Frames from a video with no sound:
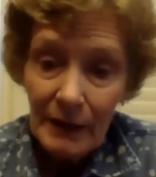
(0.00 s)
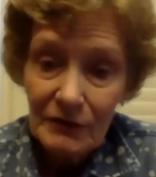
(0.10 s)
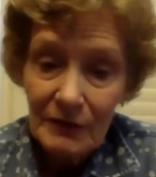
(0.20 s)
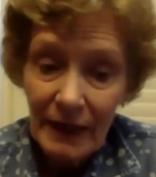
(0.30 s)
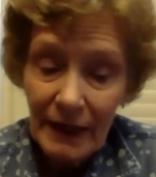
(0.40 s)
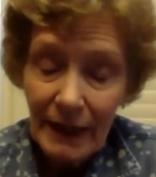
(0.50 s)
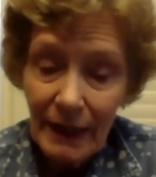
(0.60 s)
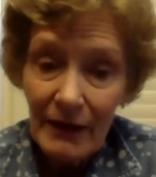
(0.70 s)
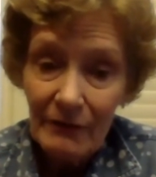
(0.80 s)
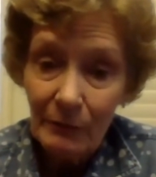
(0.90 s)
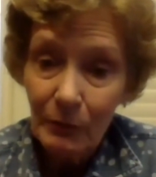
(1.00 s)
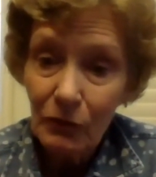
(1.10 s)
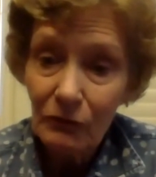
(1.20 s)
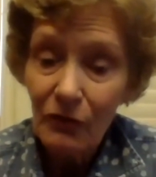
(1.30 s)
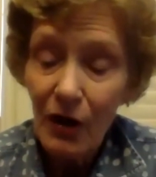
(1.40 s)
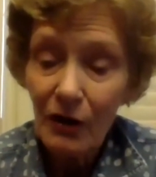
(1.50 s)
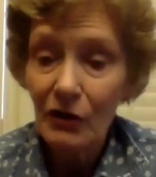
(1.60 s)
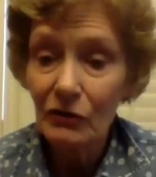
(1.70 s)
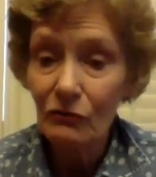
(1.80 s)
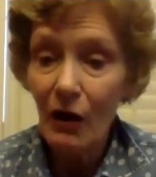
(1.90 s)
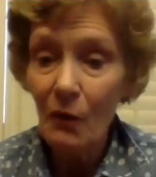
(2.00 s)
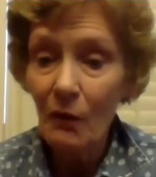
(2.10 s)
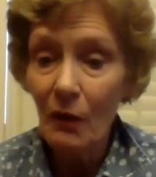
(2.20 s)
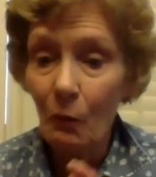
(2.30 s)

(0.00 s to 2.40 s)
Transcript: that if a bullfrog could grow a